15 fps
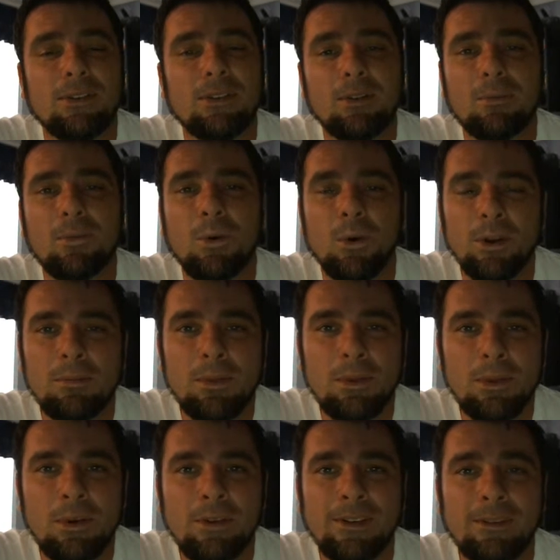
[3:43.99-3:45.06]
So the more you
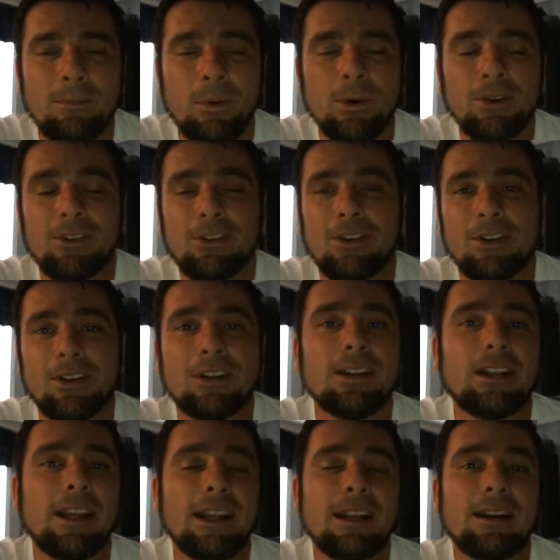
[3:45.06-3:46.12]
move, the more you
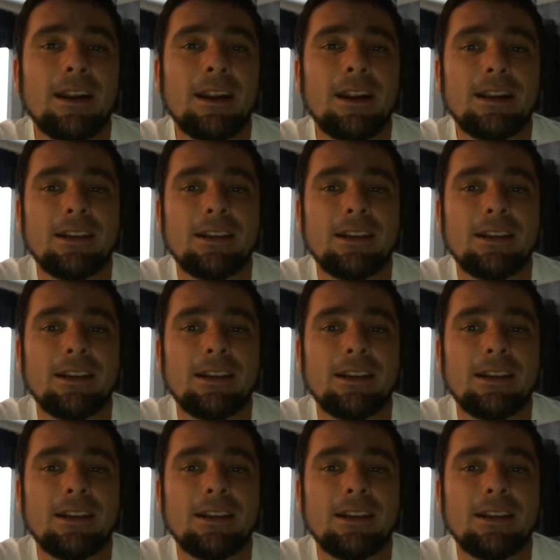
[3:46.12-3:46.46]
circulate